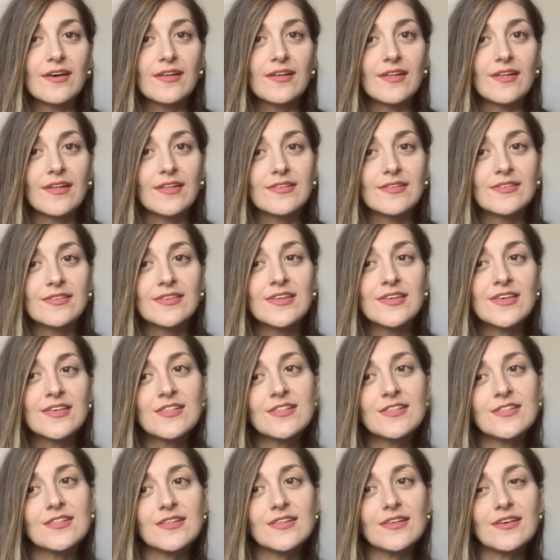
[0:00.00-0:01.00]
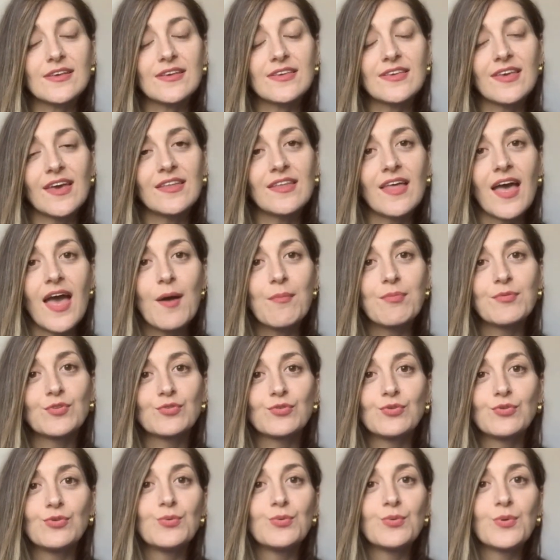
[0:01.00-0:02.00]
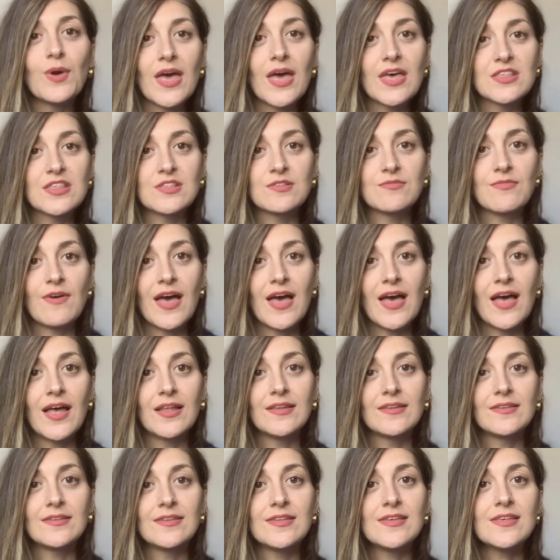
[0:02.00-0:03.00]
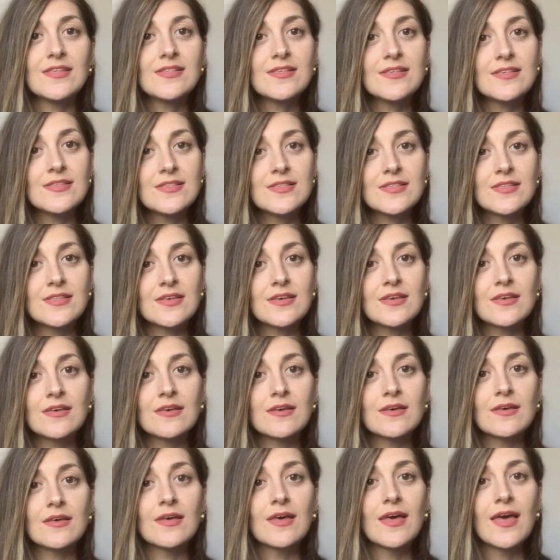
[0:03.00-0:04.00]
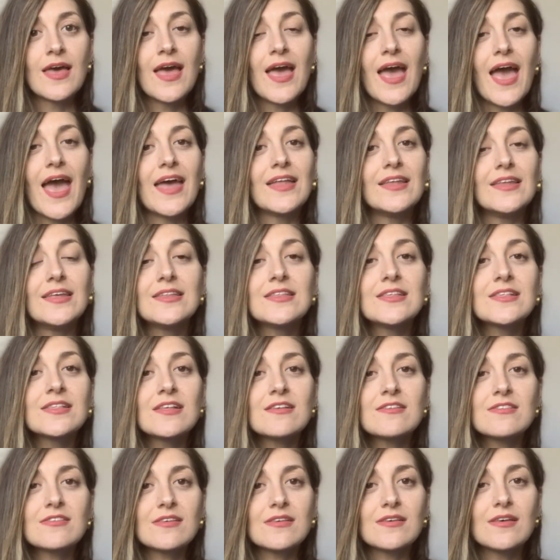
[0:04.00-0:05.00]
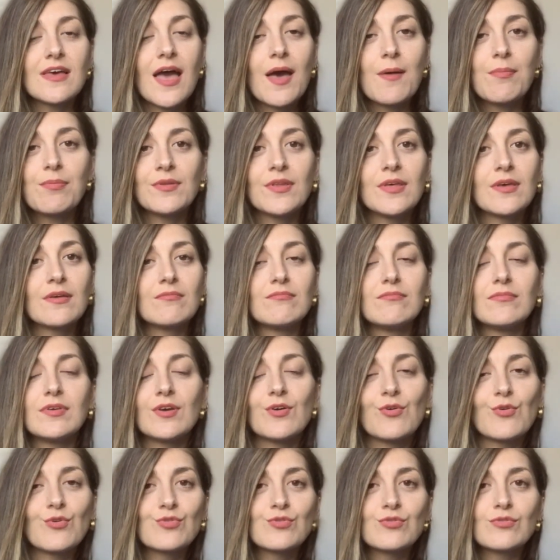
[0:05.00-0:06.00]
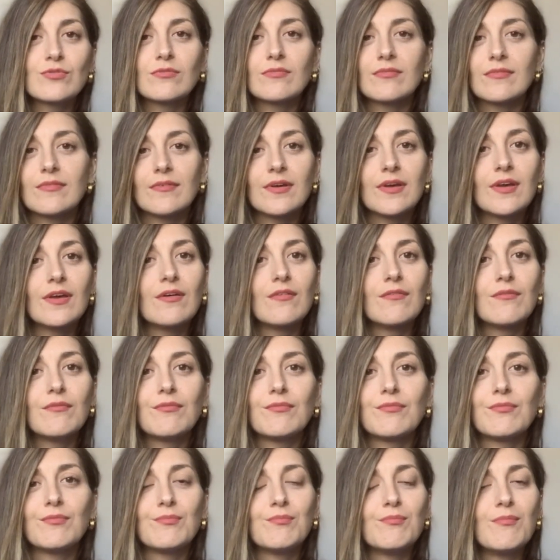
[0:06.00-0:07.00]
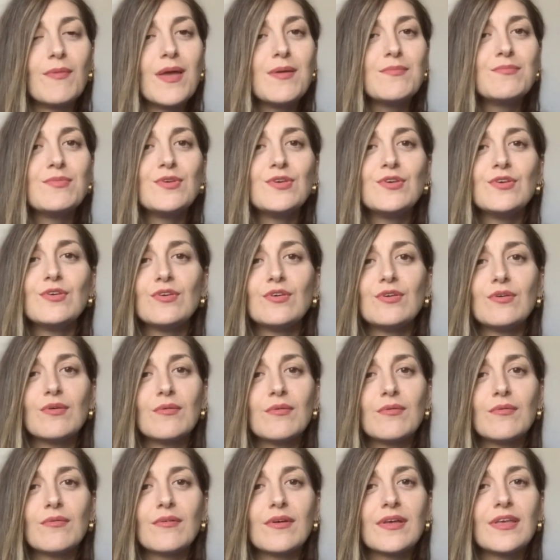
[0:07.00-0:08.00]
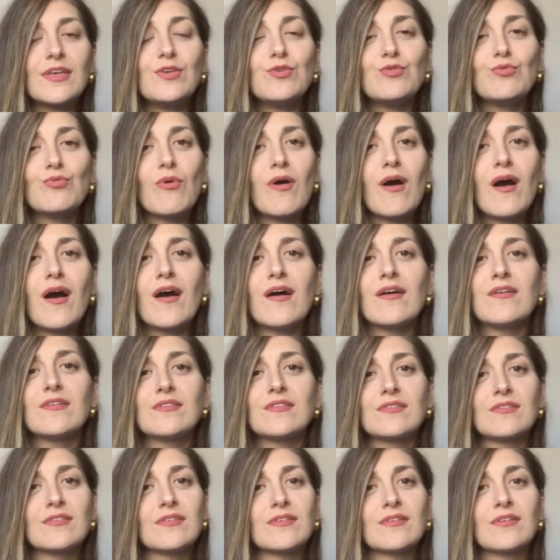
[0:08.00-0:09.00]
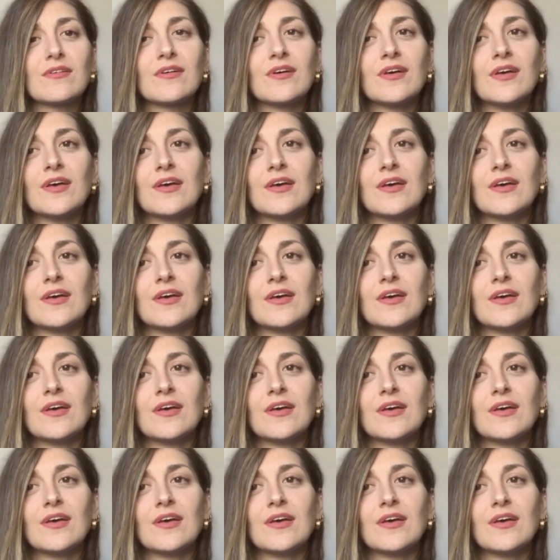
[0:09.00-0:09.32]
this can happen to you as well. This is and it is not happening because maybe you are